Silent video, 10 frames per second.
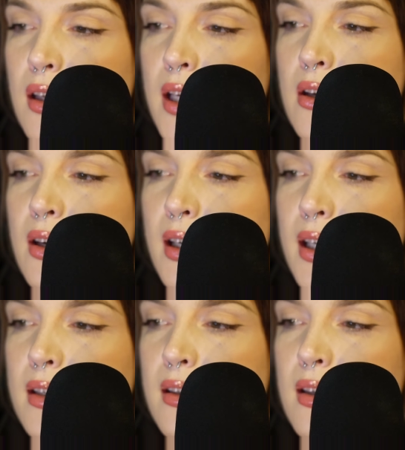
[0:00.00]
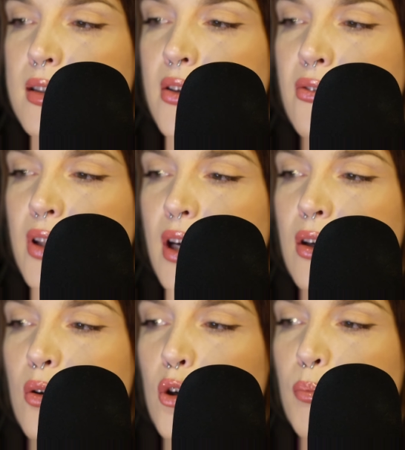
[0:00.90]
he cried as he
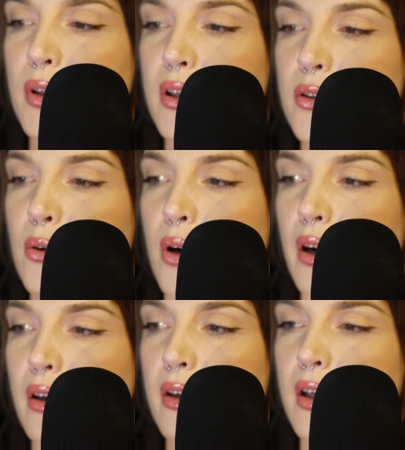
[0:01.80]
flung open the door.